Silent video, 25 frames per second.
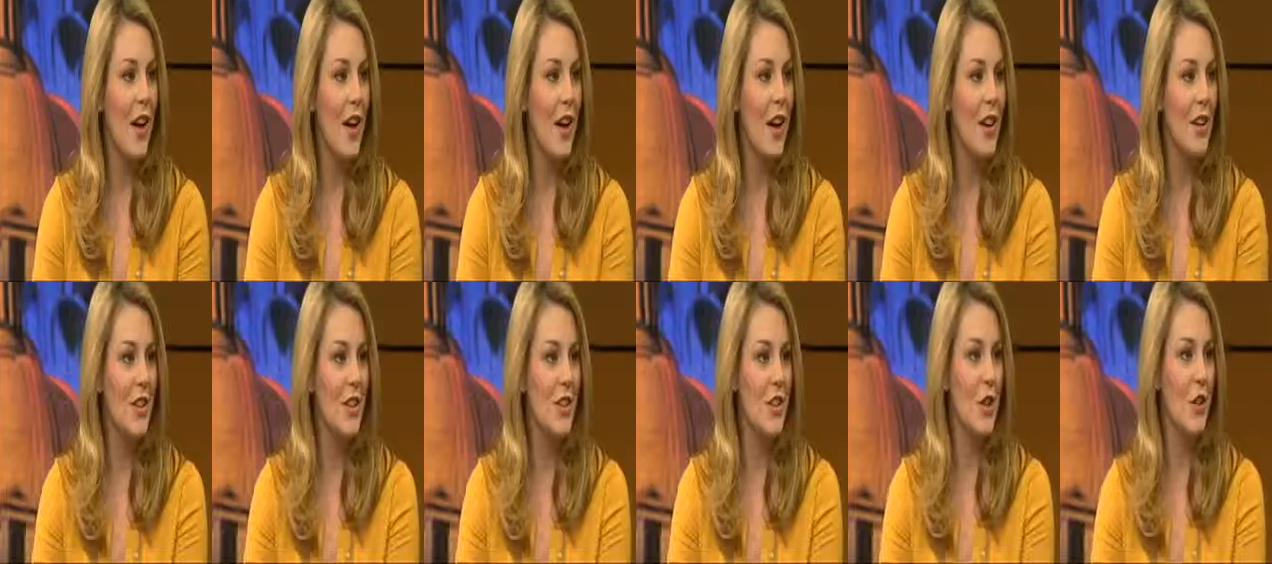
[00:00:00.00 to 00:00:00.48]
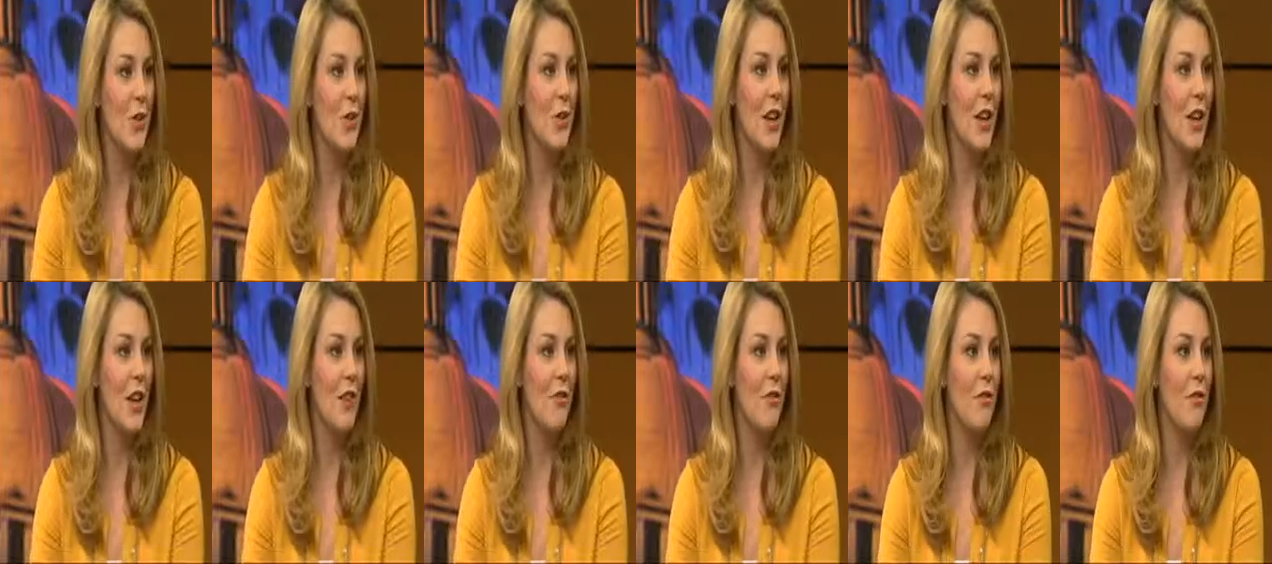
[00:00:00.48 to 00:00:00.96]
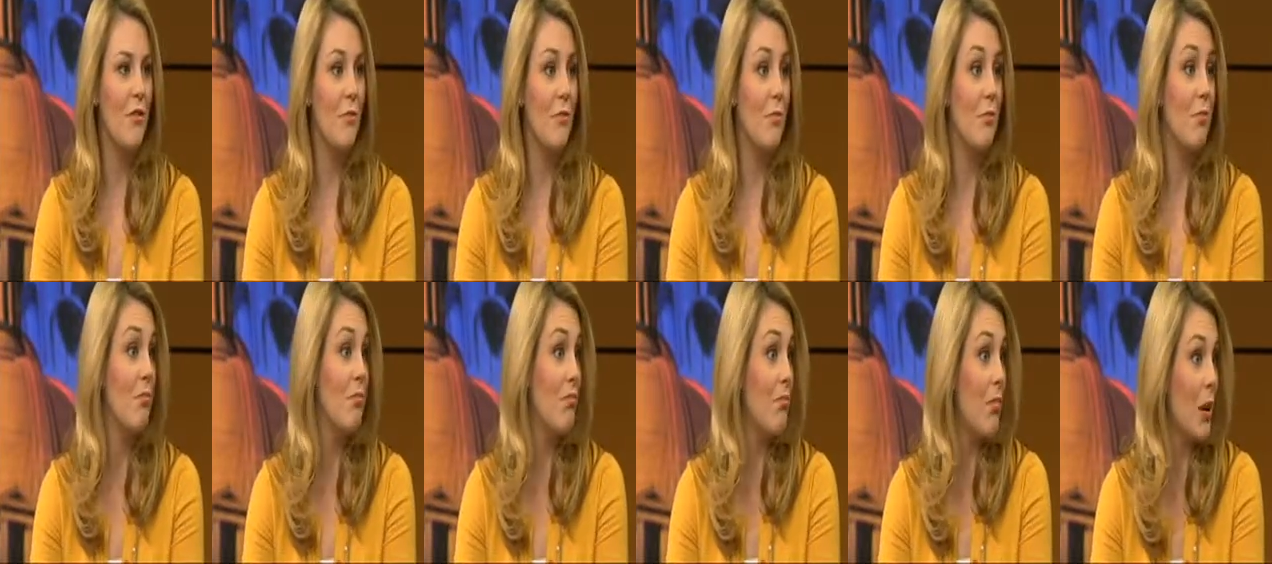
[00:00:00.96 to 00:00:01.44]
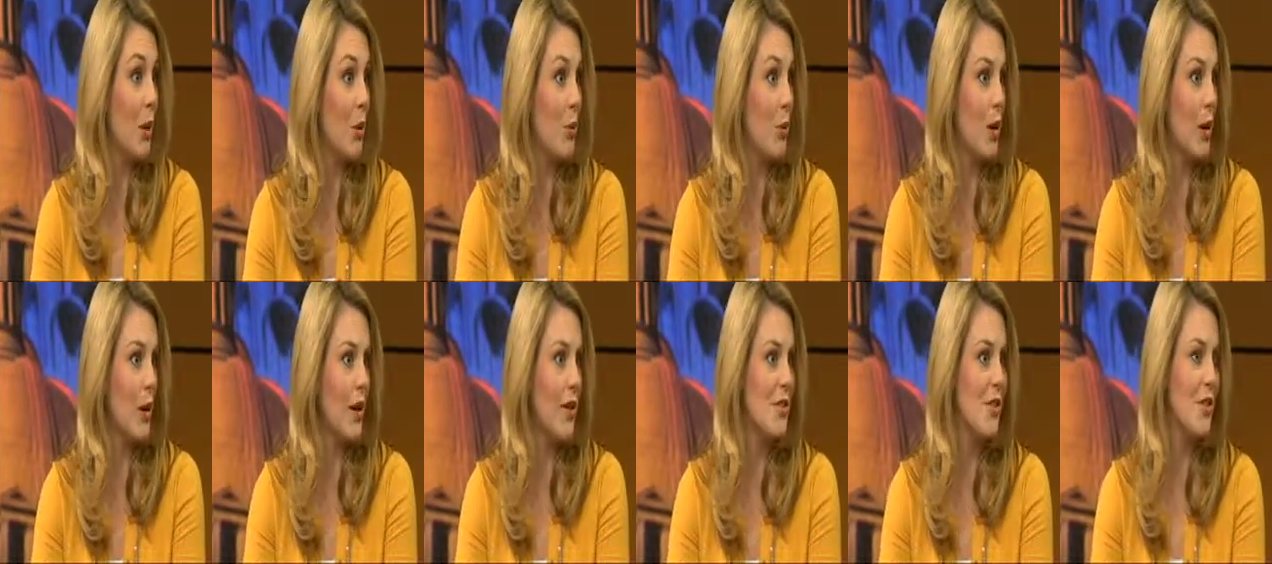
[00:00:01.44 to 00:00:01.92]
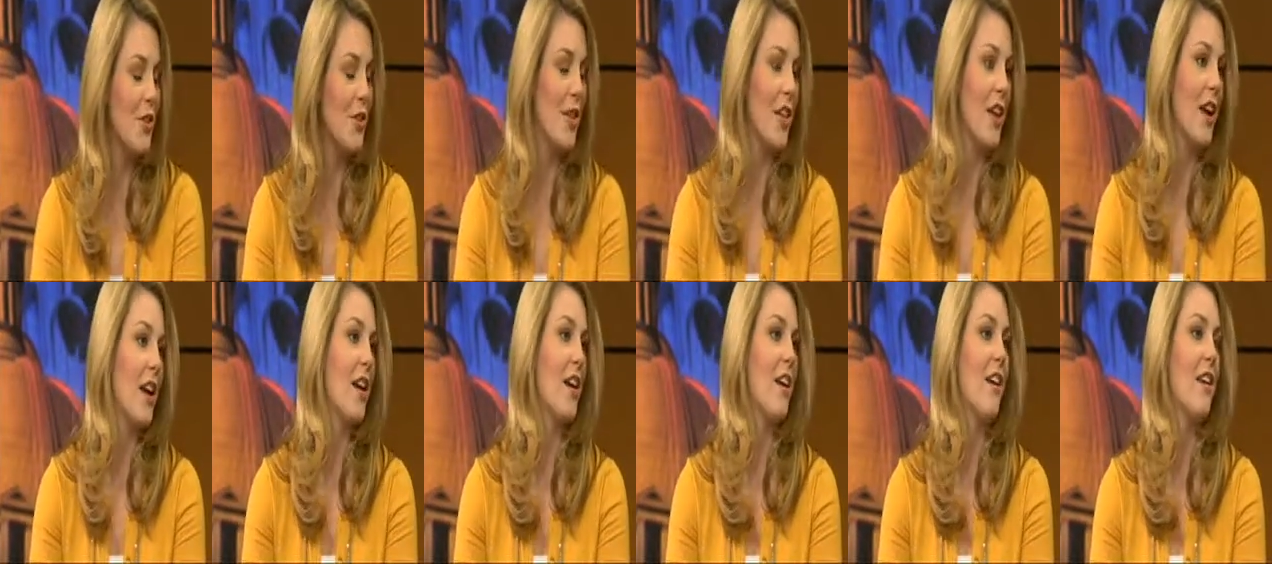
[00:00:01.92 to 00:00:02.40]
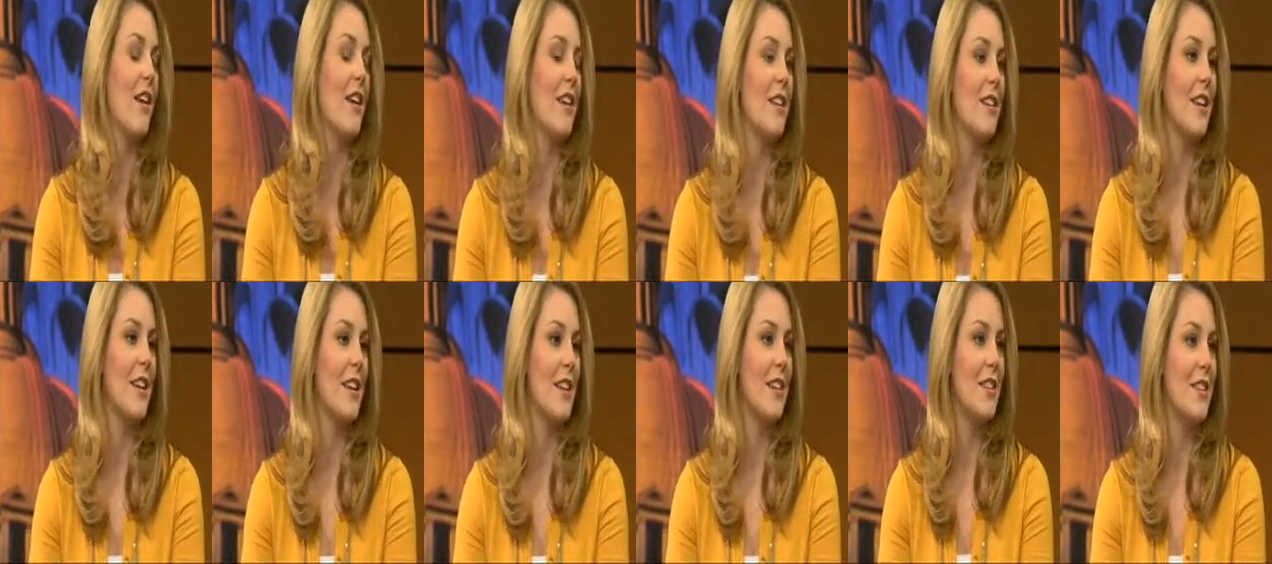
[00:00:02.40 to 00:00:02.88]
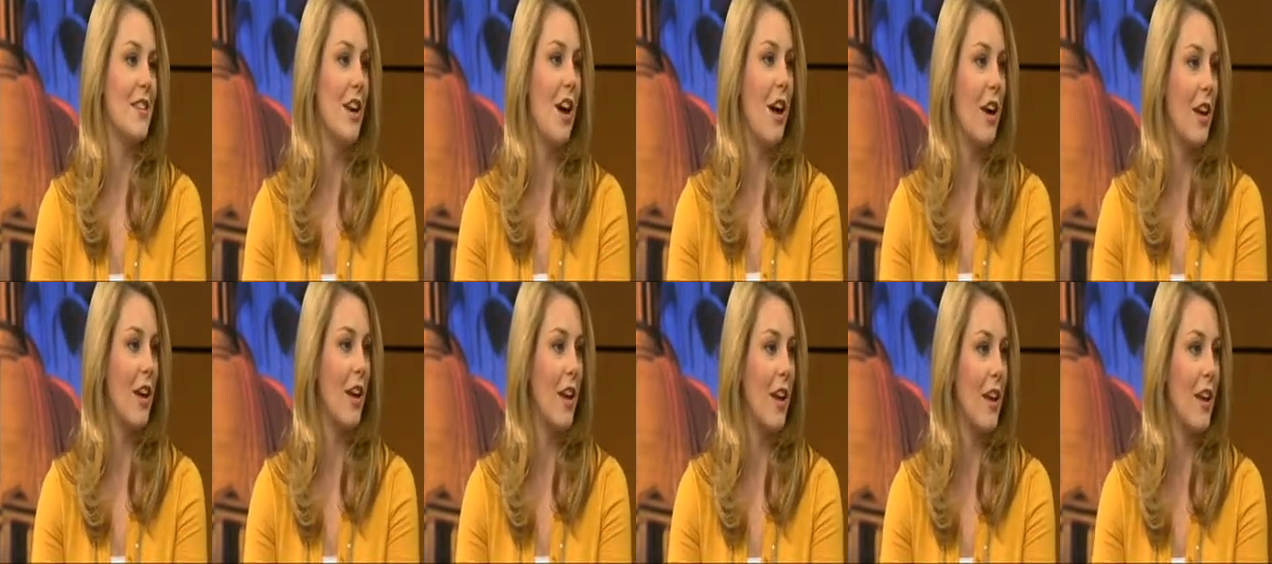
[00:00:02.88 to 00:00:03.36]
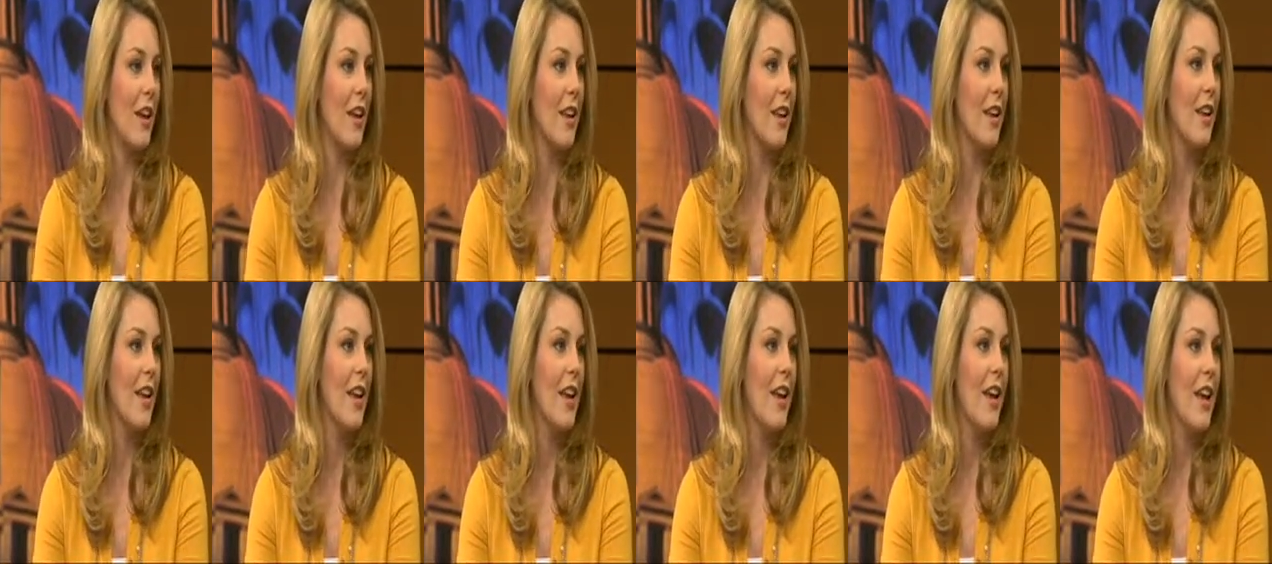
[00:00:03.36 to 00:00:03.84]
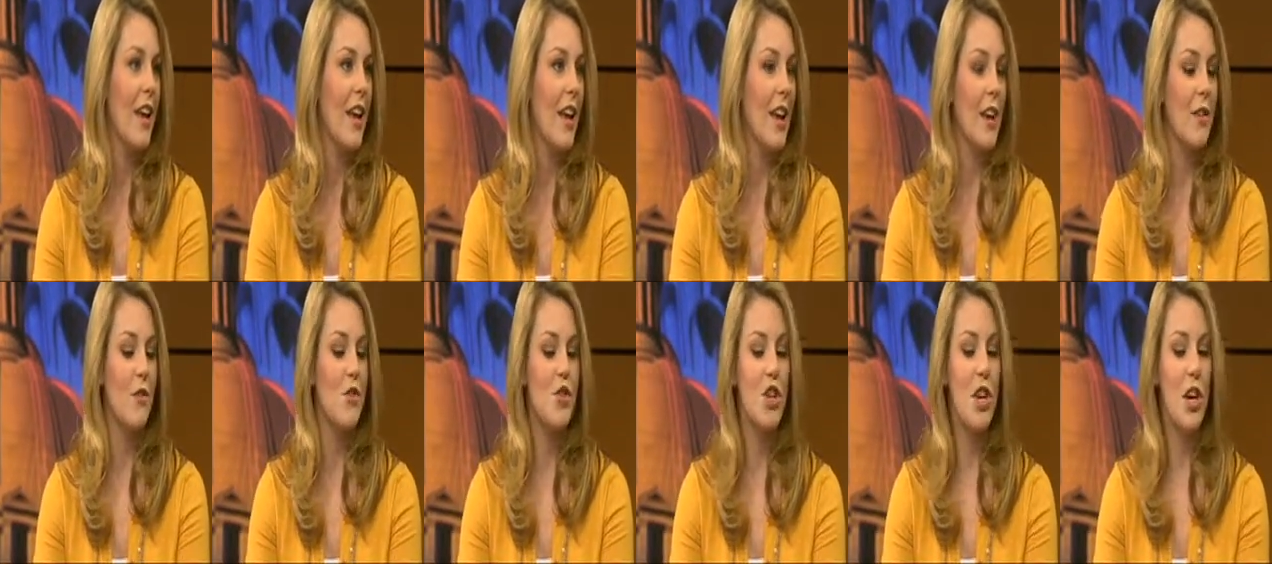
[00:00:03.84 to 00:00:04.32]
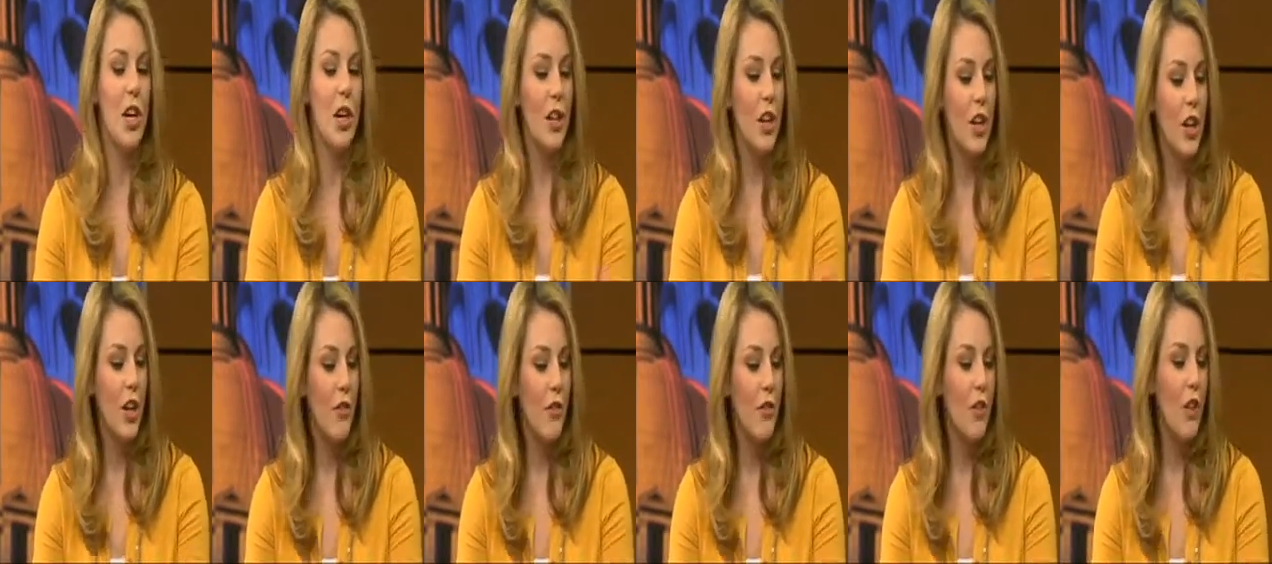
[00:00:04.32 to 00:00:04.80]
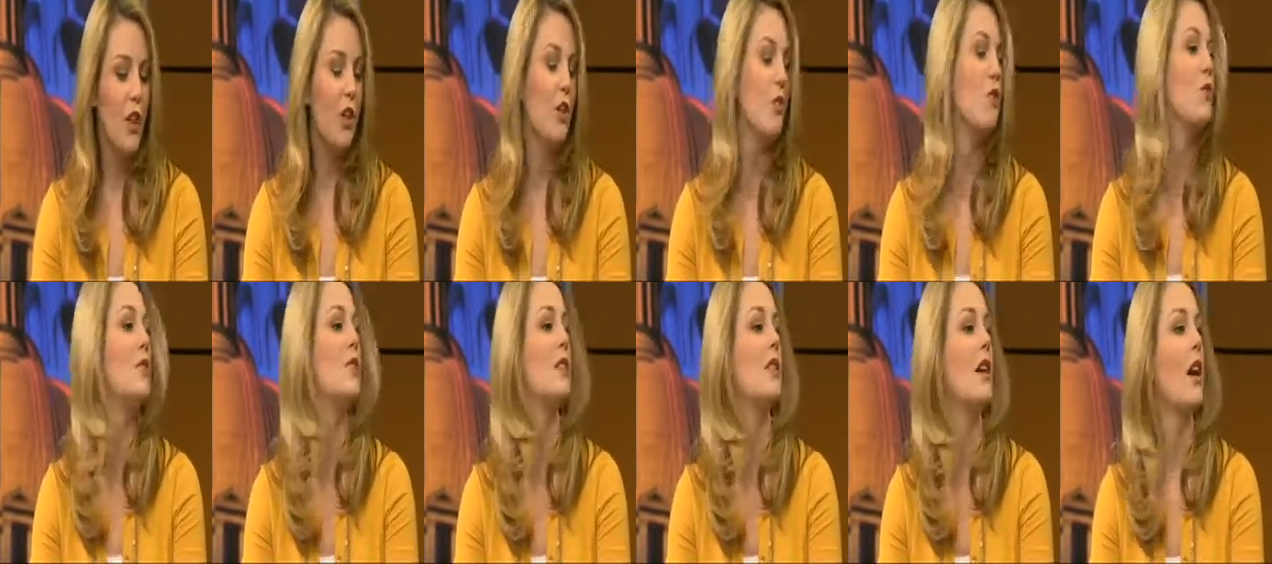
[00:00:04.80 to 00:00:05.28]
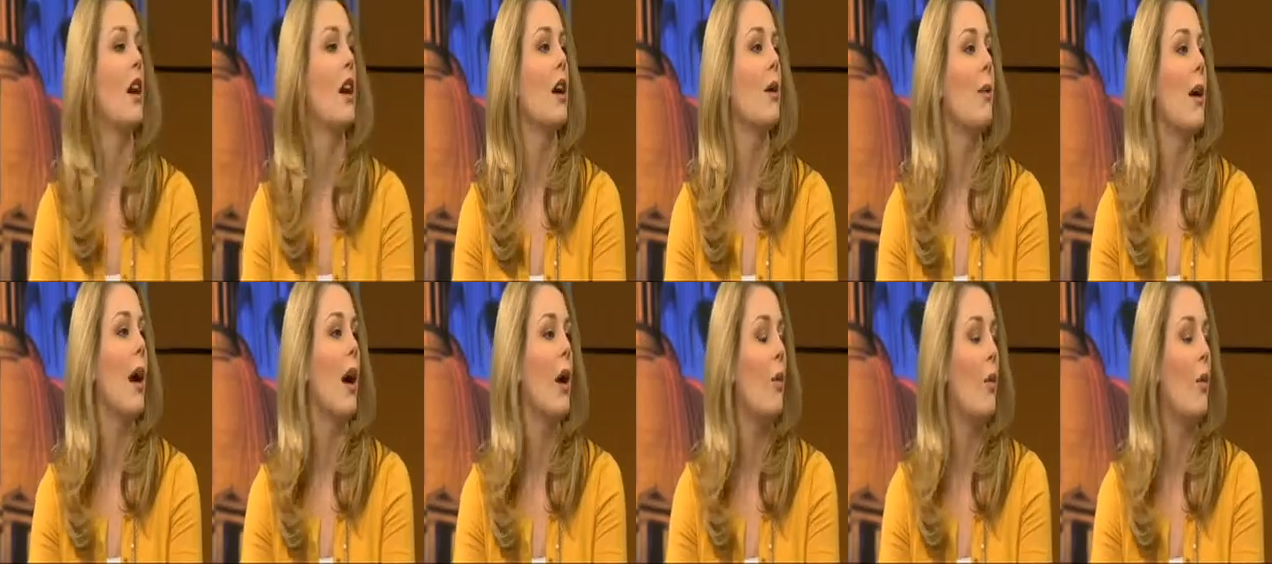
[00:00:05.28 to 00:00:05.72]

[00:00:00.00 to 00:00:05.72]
conservative bigwigs are there and talking and kind of sharing their views. Talk about